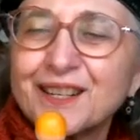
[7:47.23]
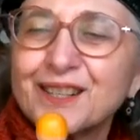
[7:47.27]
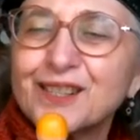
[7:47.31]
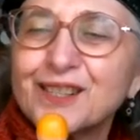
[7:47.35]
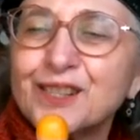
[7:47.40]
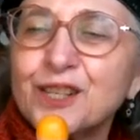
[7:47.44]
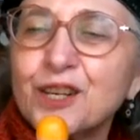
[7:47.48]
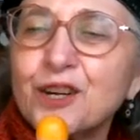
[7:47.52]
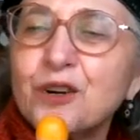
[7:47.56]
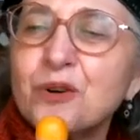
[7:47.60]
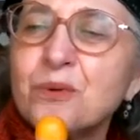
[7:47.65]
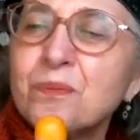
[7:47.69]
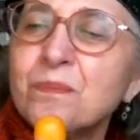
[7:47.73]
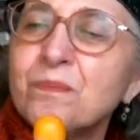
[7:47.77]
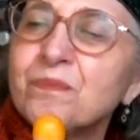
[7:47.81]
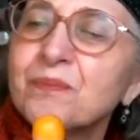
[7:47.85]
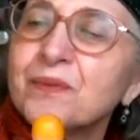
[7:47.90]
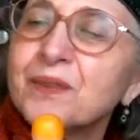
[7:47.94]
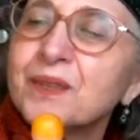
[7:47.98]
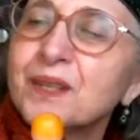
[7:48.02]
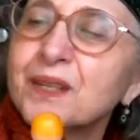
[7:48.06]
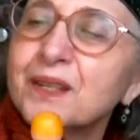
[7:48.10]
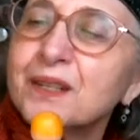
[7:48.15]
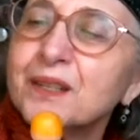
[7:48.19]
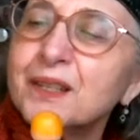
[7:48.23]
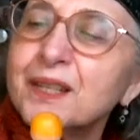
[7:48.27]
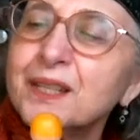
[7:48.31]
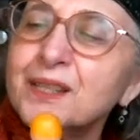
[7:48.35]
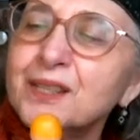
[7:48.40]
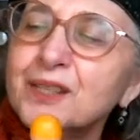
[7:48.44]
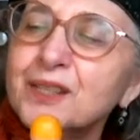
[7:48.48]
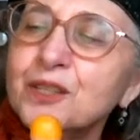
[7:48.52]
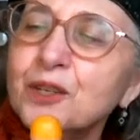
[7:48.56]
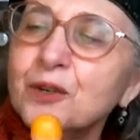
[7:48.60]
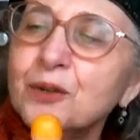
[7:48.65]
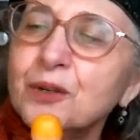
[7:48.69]
So
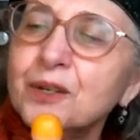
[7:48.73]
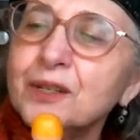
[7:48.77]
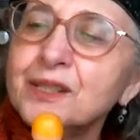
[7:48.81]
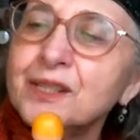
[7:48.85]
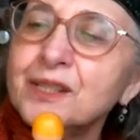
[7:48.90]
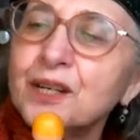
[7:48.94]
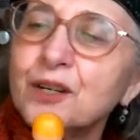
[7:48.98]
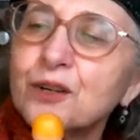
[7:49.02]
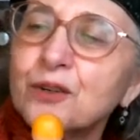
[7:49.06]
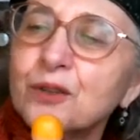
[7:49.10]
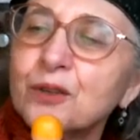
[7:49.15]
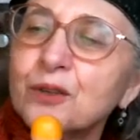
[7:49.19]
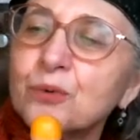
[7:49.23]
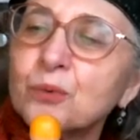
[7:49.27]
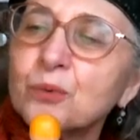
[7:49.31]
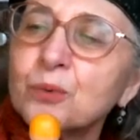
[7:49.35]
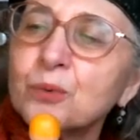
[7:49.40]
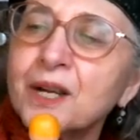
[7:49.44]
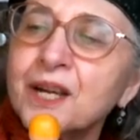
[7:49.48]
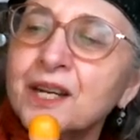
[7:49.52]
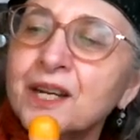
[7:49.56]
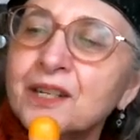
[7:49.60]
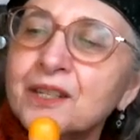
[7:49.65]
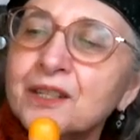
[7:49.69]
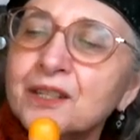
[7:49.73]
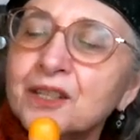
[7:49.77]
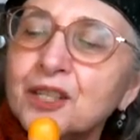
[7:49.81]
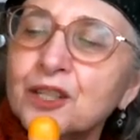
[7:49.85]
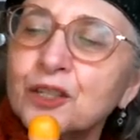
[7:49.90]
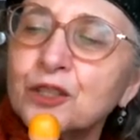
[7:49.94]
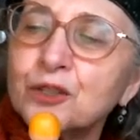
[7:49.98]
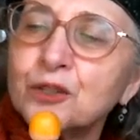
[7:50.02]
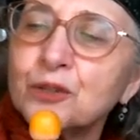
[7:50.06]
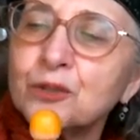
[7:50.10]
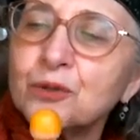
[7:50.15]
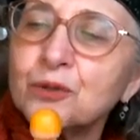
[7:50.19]
let's notice here the red
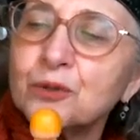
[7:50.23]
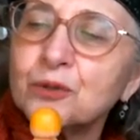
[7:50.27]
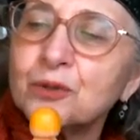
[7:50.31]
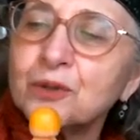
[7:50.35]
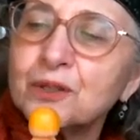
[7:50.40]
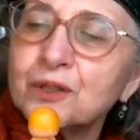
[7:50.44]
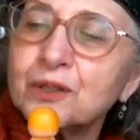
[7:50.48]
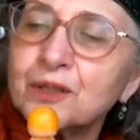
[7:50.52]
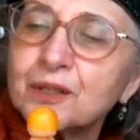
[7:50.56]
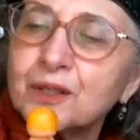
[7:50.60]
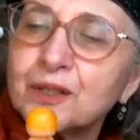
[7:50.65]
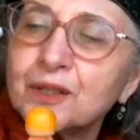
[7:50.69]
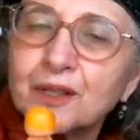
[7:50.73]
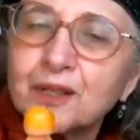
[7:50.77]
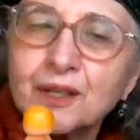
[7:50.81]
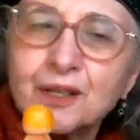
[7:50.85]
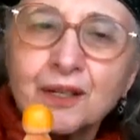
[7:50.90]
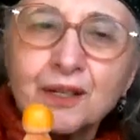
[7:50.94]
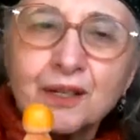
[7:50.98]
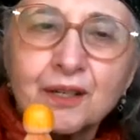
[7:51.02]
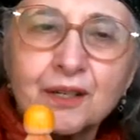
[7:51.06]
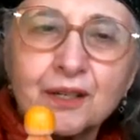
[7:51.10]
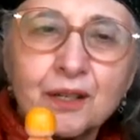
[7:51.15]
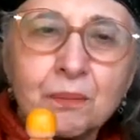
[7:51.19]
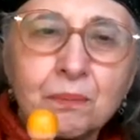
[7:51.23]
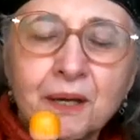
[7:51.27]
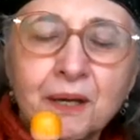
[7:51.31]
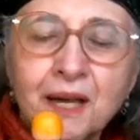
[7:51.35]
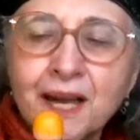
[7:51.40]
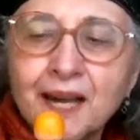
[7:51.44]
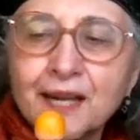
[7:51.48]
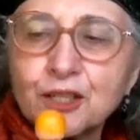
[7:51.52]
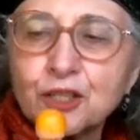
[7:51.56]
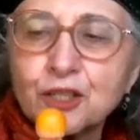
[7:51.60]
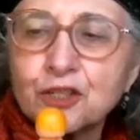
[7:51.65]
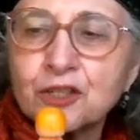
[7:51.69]
you, the
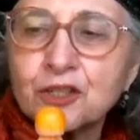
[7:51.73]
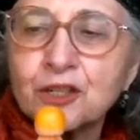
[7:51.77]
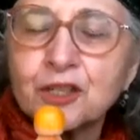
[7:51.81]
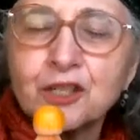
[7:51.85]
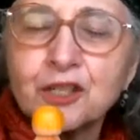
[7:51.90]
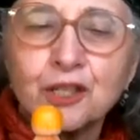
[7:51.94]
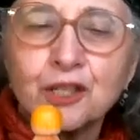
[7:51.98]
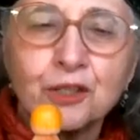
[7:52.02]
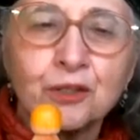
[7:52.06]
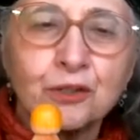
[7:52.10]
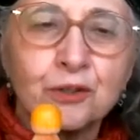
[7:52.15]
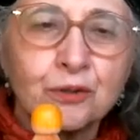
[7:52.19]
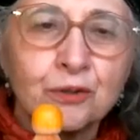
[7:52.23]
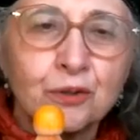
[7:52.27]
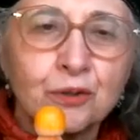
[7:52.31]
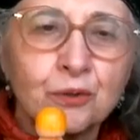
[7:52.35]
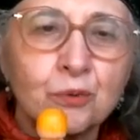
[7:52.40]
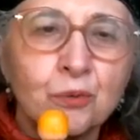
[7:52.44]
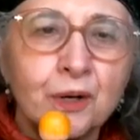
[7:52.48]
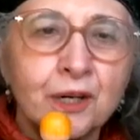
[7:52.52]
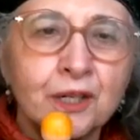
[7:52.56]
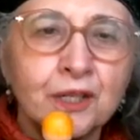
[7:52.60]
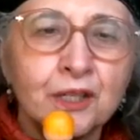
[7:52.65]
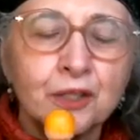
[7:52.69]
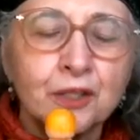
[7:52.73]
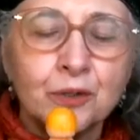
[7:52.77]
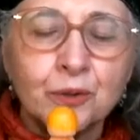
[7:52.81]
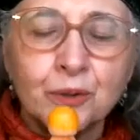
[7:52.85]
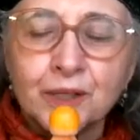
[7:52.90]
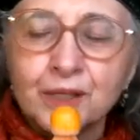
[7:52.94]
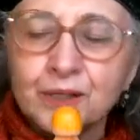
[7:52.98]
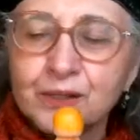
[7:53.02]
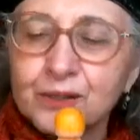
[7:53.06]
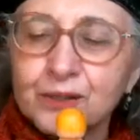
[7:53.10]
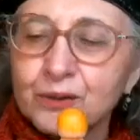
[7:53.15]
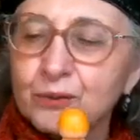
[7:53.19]
passionate you, the one who
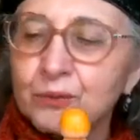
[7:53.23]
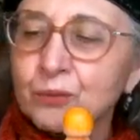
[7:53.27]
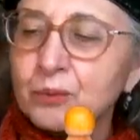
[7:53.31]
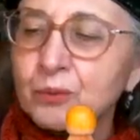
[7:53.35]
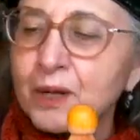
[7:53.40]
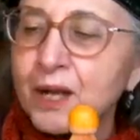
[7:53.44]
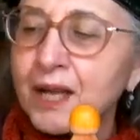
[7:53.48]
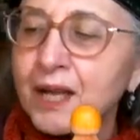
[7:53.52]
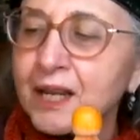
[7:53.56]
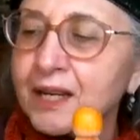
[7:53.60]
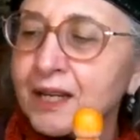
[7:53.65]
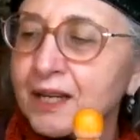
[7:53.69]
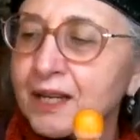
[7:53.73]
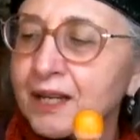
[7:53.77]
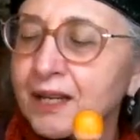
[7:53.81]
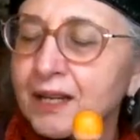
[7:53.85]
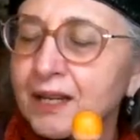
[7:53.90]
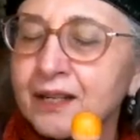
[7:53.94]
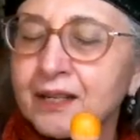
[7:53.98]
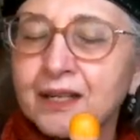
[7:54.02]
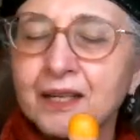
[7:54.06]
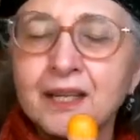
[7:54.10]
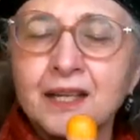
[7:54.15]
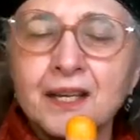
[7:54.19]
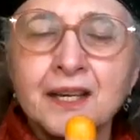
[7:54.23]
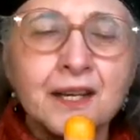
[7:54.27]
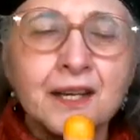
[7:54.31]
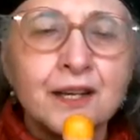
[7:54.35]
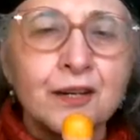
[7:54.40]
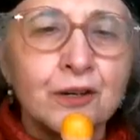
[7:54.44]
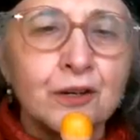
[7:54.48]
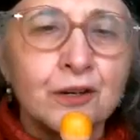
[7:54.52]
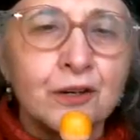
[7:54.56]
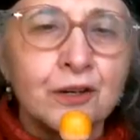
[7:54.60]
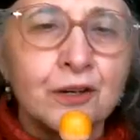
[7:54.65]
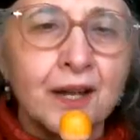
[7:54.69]
is ready and
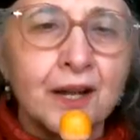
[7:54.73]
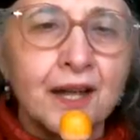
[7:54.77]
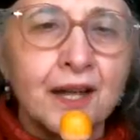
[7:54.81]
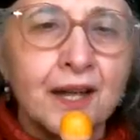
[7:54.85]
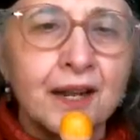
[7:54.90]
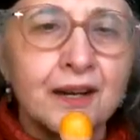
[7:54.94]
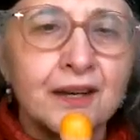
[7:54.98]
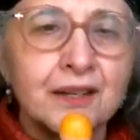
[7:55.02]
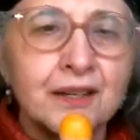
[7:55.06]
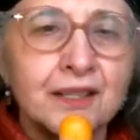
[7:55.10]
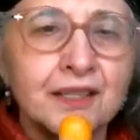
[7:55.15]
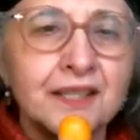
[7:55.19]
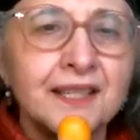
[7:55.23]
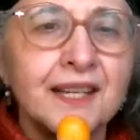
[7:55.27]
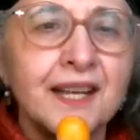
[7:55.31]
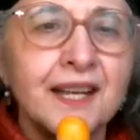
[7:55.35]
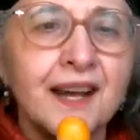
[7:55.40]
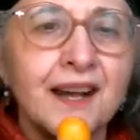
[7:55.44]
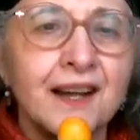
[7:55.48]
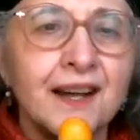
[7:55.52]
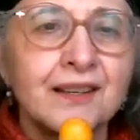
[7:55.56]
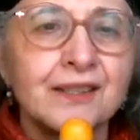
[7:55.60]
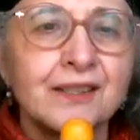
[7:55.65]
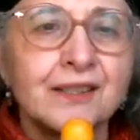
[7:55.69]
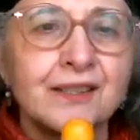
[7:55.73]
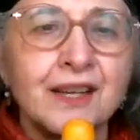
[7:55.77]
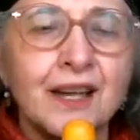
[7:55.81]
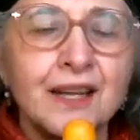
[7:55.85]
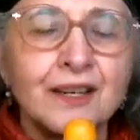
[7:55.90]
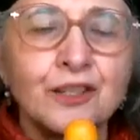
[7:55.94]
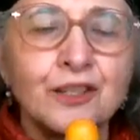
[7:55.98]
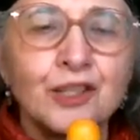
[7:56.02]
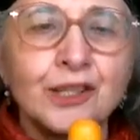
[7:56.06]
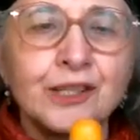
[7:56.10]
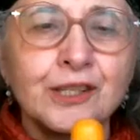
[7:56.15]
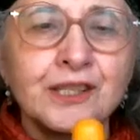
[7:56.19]
eager and yes,
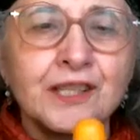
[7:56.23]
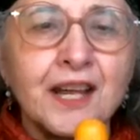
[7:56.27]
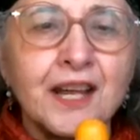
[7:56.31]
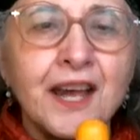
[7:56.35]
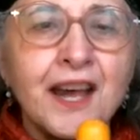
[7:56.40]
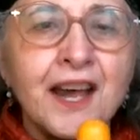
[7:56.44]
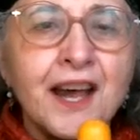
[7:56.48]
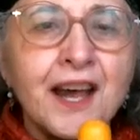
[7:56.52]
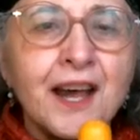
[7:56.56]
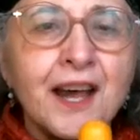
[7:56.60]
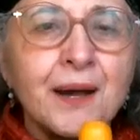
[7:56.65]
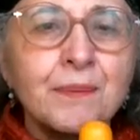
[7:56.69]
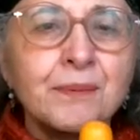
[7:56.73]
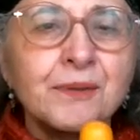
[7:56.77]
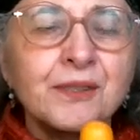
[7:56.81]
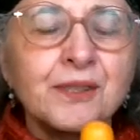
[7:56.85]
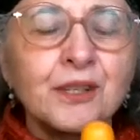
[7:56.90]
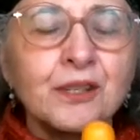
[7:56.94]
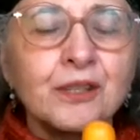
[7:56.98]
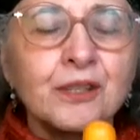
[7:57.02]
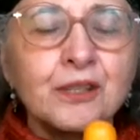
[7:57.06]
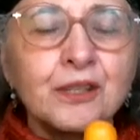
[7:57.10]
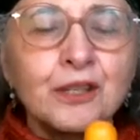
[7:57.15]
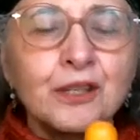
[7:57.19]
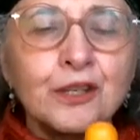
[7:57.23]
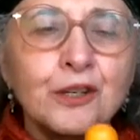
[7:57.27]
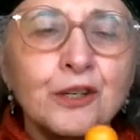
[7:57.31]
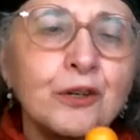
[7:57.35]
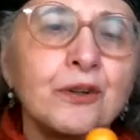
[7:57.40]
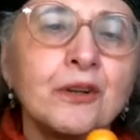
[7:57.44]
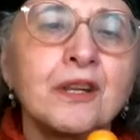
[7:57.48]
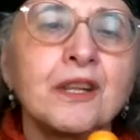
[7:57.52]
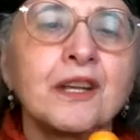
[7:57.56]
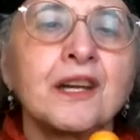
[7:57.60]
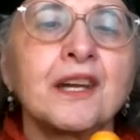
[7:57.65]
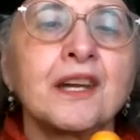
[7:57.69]
and just
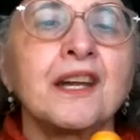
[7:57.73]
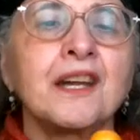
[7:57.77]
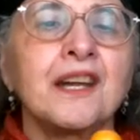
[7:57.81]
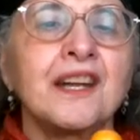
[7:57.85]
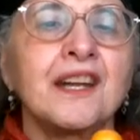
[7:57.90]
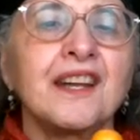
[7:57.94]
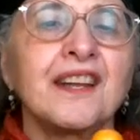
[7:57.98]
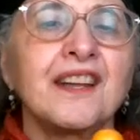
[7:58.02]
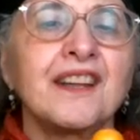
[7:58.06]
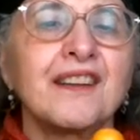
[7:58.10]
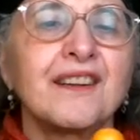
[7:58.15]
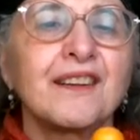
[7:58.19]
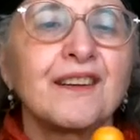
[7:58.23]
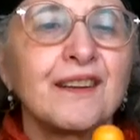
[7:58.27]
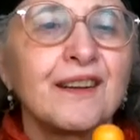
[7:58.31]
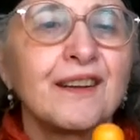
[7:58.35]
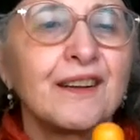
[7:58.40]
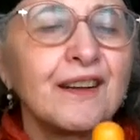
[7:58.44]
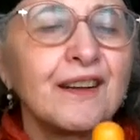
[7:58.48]
absolutely